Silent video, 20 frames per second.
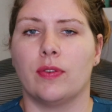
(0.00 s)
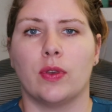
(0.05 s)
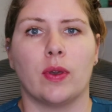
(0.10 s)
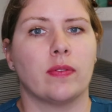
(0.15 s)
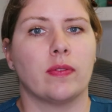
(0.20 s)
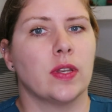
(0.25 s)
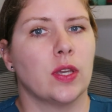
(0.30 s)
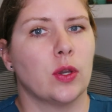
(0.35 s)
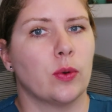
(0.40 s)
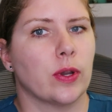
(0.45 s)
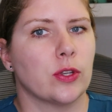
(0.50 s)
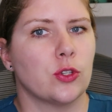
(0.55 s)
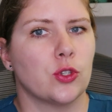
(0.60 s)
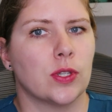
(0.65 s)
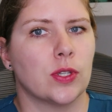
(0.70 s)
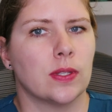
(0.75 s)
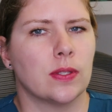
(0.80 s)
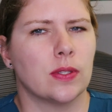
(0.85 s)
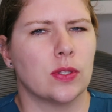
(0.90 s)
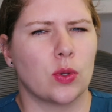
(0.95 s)
If you have any
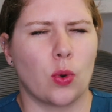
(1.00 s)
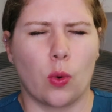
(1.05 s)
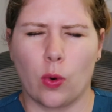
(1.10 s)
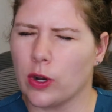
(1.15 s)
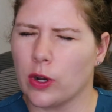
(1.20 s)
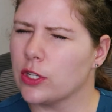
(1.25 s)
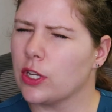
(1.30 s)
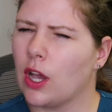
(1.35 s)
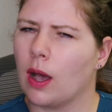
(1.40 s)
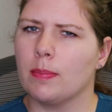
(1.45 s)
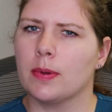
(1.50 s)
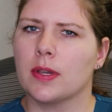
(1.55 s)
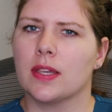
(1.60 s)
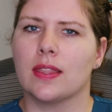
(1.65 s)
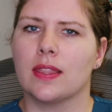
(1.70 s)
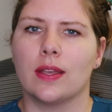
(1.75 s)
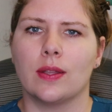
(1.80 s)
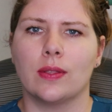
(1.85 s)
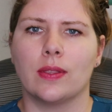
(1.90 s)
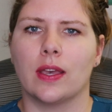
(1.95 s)
questions or a
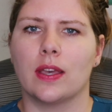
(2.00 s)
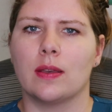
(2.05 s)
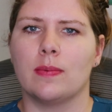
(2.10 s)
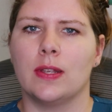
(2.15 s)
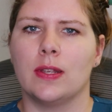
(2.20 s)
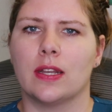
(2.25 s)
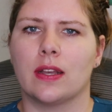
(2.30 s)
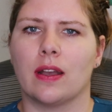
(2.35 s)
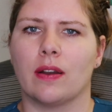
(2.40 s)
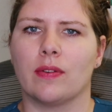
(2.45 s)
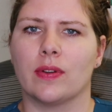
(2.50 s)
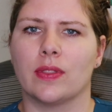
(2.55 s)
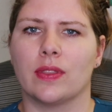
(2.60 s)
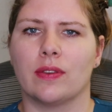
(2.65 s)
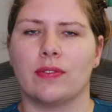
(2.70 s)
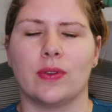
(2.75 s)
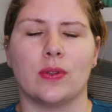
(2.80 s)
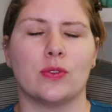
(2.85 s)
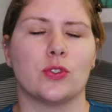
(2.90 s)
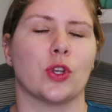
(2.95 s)
topic that you'd like me to cover in
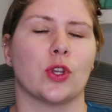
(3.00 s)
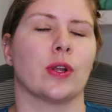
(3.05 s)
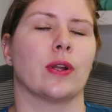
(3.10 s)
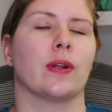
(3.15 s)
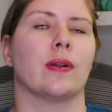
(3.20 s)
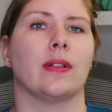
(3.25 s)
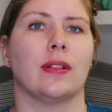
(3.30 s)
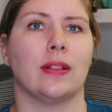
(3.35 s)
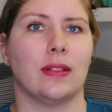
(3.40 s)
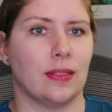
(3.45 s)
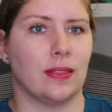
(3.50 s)
the future,